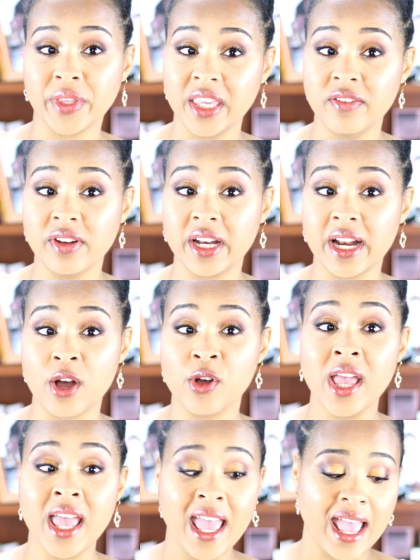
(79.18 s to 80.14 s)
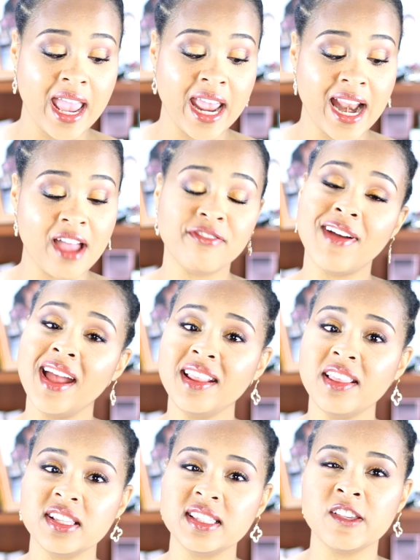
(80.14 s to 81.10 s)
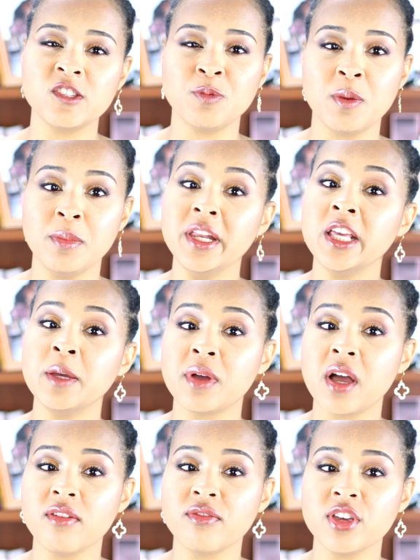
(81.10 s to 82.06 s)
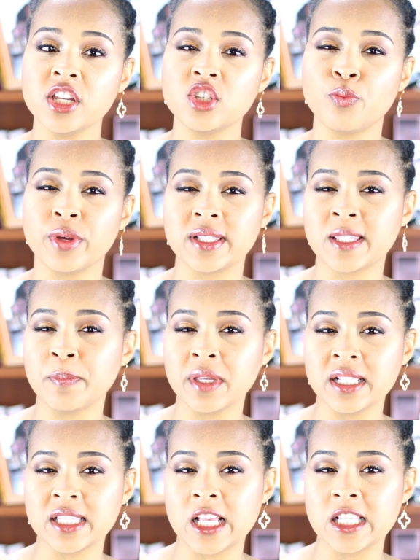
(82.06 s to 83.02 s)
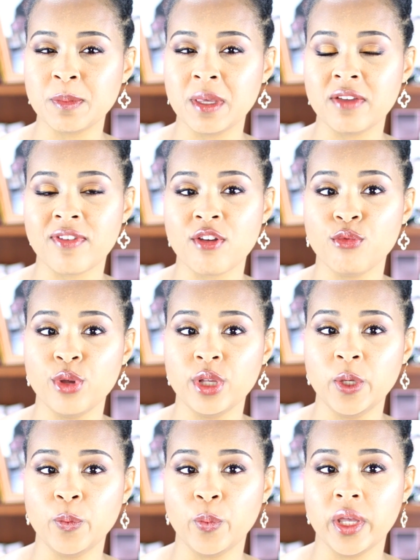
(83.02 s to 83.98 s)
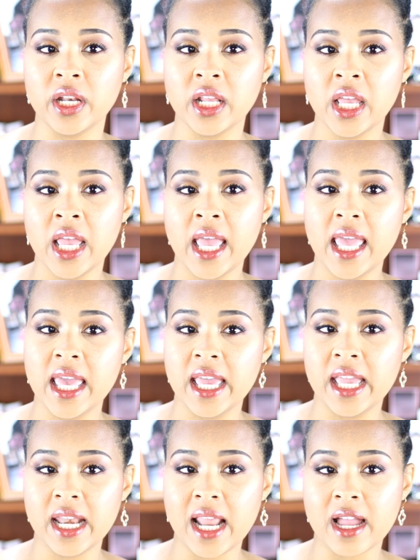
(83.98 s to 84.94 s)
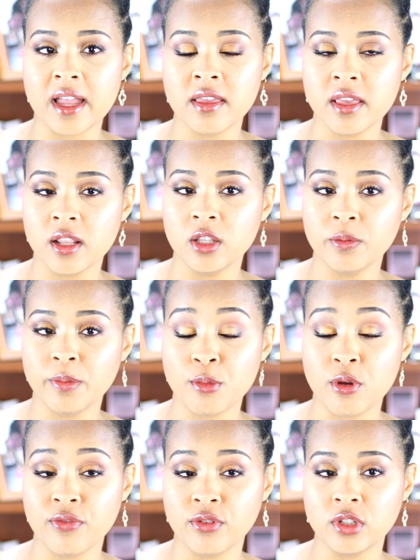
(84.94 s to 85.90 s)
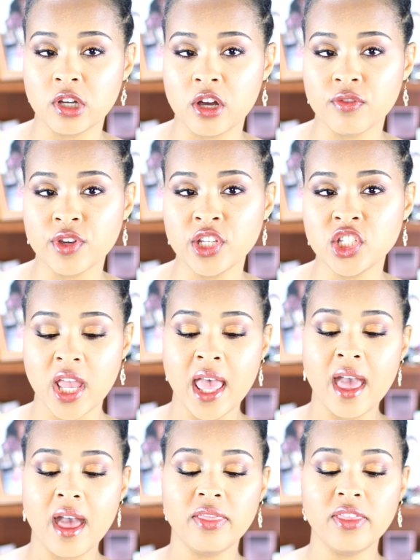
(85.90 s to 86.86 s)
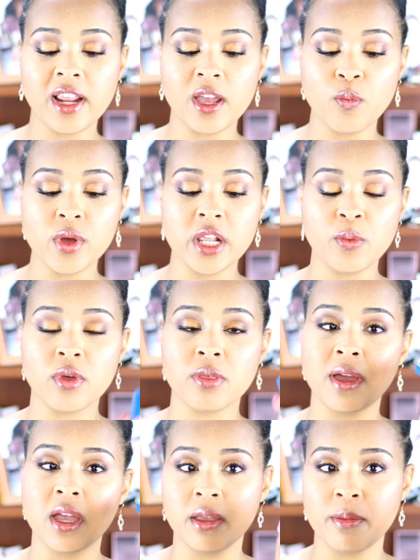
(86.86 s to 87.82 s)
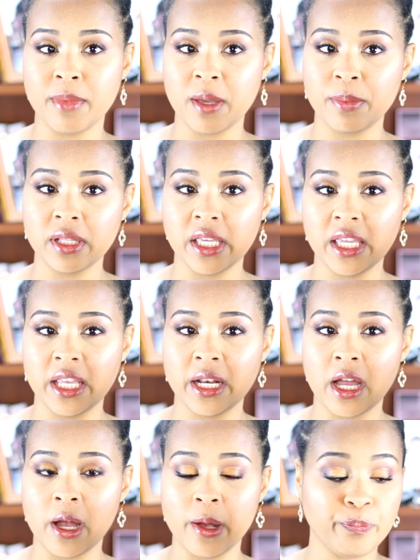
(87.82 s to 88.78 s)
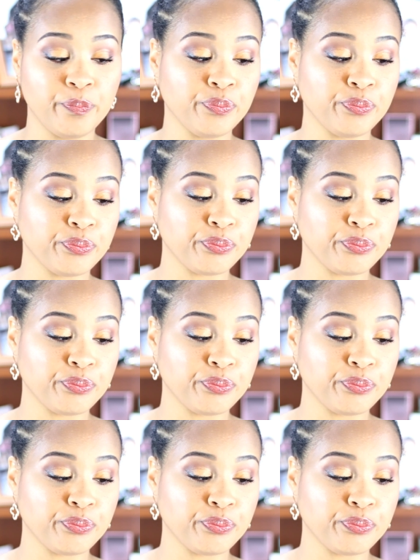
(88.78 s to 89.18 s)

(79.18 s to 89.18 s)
even it out. And I find that this gives me medium coverage, but something tells me if I really went in, I can get a little bit more full coverage. And then I went in with my Maybelline